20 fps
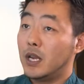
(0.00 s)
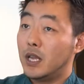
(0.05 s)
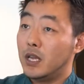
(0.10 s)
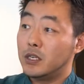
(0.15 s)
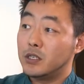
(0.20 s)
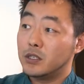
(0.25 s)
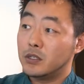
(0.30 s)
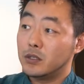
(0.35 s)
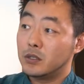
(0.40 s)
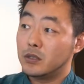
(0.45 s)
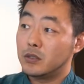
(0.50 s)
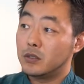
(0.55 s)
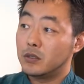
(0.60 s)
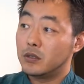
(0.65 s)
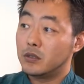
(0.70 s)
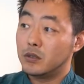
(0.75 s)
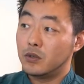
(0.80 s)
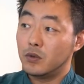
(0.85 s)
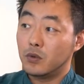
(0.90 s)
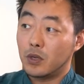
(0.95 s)
agent,
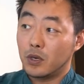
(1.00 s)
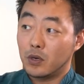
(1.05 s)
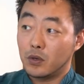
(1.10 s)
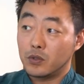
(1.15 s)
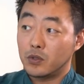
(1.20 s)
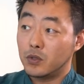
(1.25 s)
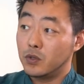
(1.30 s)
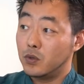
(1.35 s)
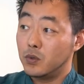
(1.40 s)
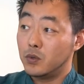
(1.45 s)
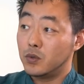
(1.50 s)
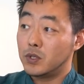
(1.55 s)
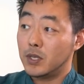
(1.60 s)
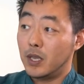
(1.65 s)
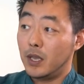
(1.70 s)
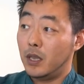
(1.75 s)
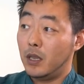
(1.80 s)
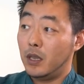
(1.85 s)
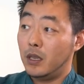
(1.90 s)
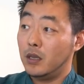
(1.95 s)
you can also use
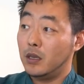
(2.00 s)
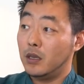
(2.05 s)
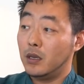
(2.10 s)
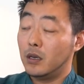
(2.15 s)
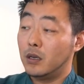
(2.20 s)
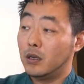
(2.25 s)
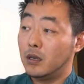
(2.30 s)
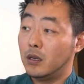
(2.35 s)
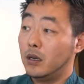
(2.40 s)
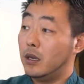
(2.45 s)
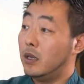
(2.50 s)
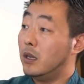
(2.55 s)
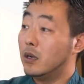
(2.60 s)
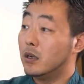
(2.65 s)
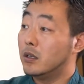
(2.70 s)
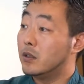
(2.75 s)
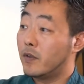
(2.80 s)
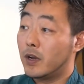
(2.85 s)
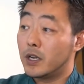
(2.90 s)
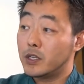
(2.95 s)
a legal
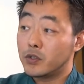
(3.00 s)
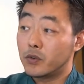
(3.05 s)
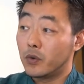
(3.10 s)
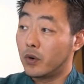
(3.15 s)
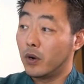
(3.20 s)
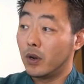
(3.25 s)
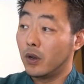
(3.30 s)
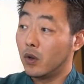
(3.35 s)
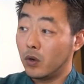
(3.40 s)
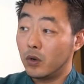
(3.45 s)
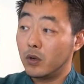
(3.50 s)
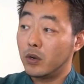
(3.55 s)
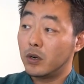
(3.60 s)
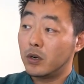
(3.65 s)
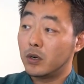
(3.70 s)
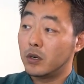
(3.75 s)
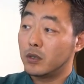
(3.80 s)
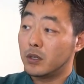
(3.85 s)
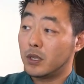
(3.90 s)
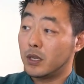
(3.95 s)
advisor or a
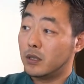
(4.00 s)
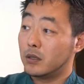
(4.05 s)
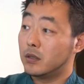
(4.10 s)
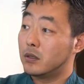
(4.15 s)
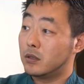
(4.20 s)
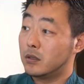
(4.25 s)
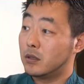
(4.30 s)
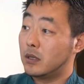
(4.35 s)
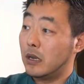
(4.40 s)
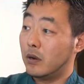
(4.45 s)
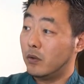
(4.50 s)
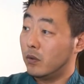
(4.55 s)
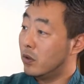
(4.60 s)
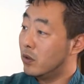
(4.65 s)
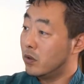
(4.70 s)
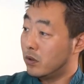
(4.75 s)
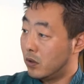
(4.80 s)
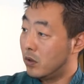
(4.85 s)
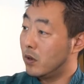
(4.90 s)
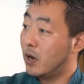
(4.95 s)
lawyer that
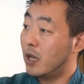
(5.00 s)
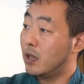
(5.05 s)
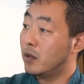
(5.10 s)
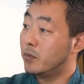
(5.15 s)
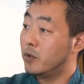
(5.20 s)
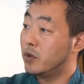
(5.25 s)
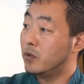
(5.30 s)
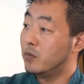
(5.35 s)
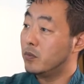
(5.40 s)
could help you